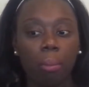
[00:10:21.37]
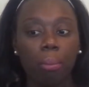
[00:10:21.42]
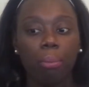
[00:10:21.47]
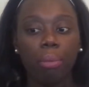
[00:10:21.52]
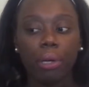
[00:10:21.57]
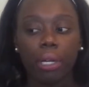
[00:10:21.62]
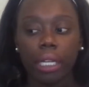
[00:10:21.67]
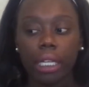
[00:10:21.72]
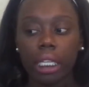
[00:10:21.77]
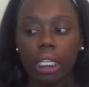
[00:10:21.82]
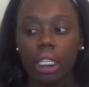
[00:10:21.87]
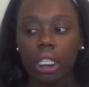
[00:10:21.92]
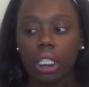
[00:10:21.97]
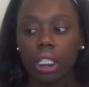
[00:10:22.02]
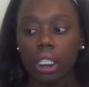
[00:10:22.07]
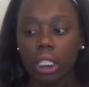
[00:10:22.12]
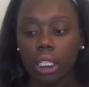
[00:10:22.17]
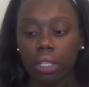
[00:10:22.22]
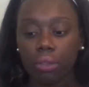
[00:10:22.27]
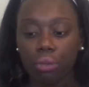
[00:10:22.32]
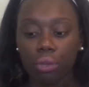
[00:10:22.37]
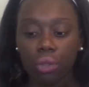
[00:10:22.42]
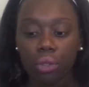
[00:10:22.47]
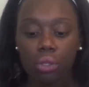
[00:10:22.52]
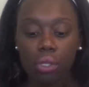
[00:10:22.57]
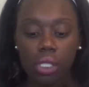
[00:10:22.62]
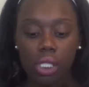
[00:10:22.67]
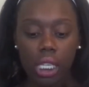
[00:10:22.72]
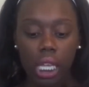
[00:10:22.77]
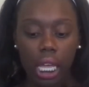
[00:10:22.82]
but give
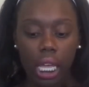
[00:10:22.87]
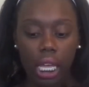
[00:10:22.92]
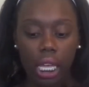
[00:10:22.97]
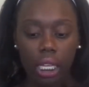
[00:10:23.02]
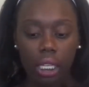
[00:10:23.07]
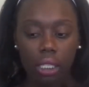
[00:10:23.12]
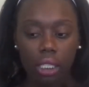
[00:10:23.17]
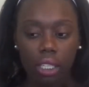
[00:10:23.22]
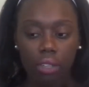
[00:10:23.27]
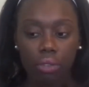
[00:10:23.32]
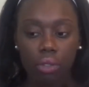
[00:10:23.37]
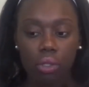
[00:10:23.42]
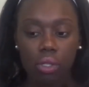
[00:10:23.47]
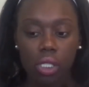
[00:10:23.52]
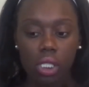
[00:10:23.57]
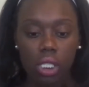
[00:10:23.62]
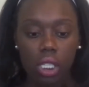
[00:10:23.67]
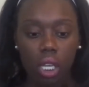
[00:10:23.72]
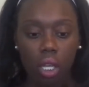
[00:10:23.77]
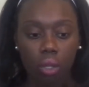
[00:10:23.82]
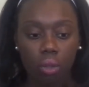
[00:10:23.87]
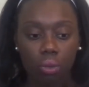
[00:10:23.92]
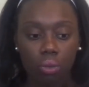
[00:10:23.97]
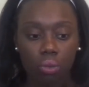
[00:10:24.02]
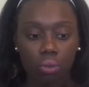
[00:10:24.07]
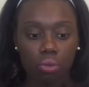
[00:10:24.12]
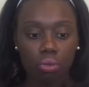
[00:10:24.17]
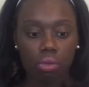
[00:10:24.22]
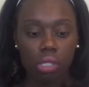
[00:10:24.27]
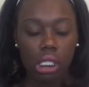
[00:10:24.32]
yourself
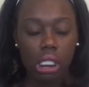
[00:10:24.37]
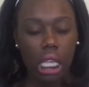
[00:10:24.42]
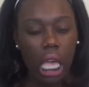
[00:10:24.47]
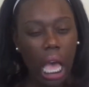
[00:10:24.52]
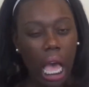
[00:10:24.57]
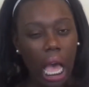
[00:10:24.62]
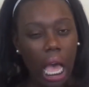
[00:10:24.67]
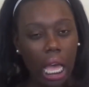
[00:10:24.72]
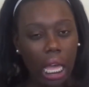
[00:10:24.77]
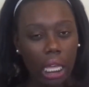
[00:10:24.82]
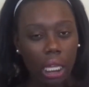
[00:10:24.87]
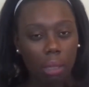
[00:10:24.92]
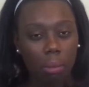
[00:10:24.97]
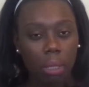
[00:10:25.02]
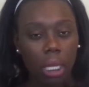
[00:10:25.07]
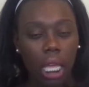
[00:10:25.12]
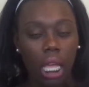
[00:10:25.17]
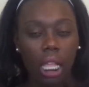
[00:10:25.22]
time.